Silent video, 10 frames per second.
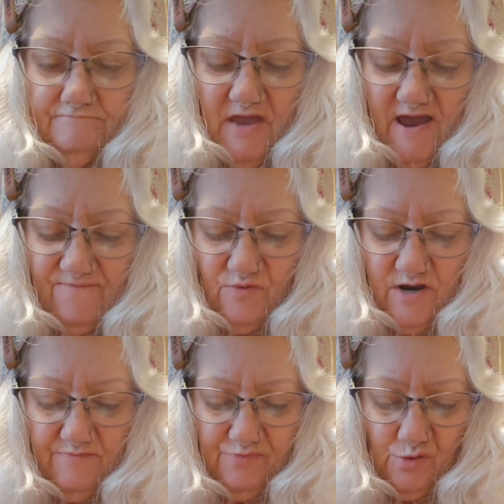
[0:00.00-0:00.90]

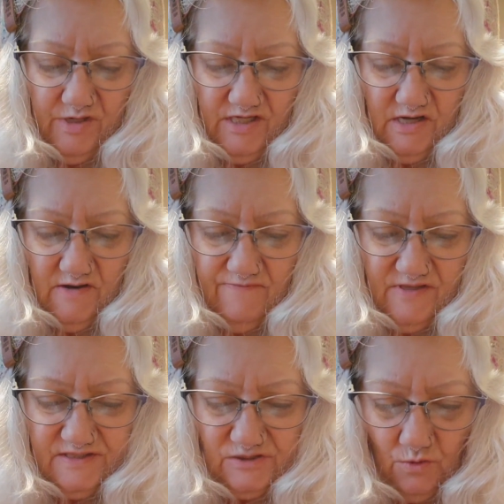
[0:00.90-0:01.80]
halfway point of the
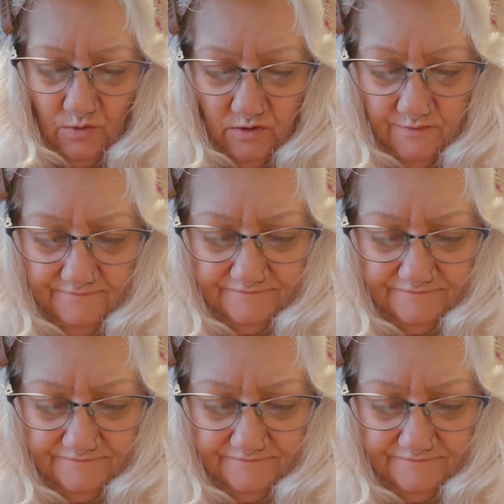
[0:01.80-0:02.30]
sole.